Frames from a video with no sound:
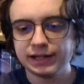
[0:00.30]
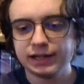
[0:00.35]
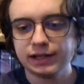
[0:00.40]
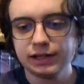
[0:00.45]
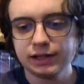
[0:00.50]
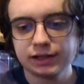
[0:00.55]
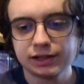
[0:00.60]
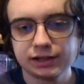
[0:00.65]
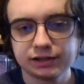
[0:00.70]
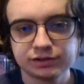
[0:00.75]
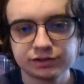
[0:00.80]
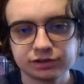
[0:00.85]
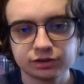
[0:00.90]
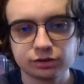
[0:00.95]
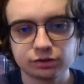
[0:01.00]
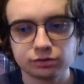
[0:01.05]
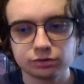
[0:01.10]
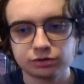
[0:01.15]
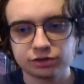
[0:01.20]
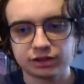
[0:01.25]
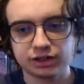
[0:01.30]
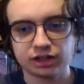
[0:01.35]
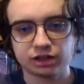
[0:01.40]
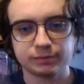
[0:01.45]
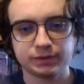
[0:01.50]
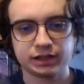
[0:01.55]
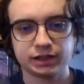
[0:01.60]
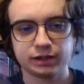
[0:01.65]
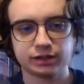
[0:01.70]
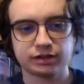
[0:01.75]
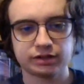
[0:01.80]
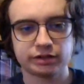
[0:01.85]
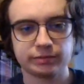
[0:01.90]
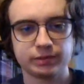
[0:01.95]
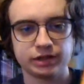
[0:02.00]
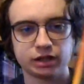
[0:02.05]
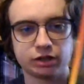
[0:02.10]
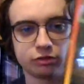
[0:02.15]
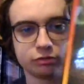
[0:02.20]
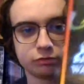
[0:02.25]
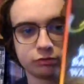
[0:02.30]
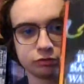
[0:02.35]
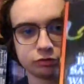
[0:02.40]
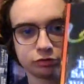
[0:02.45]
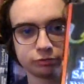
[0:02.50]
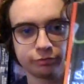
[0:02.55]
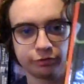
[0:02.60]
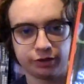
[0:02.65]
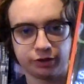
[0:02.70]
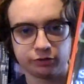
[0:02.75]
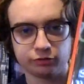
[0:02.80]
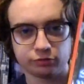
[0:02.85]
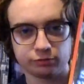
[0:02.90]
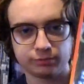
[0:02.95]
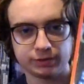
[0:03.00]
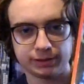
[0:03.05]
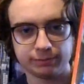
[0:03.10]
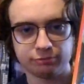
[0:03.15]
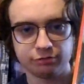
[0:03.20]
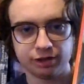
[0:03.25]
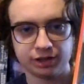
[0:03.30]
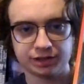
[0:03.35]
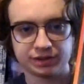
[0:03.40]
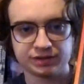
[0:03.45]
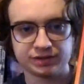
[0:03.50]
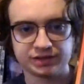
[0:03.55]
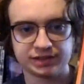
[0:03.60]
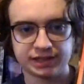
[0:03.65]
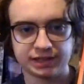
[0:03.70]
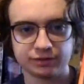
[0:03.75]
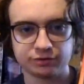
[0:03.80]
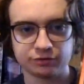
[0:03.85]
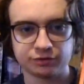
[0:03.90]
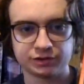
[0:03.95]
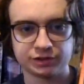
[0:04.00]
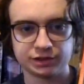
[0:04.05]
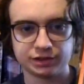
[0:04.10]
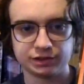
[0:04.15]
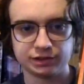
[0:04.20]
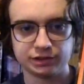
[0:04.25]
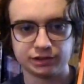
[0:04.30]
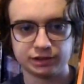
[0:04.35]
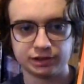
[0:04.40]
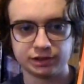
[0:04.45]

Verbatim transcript: Hey guys, so today I'm going to be talking about Warbreaker by Brandon Sanderson.